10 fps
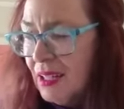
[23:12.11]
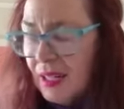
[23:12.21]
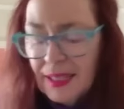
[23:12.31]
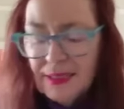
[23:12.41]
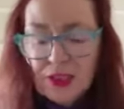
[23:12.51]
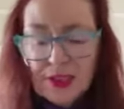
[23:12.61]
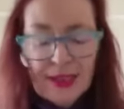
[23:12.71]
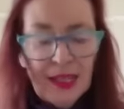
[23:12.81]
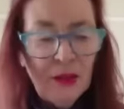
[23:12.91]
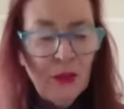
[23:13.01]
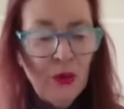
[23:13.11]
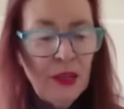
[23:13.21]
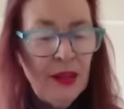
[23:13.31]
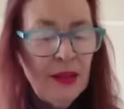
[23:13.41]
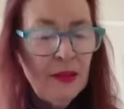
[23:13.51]
Let's just see,
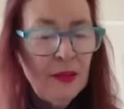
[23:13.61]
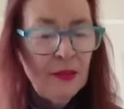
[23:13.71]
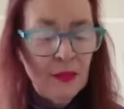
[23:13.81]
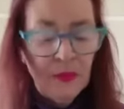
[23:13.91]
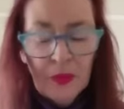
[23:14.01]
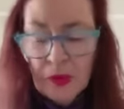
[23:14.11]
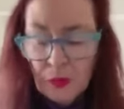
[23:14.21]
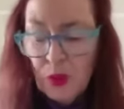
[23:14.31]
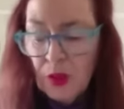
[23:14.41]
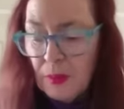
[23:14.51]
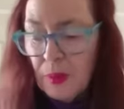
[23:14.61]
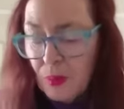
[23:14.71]
will there be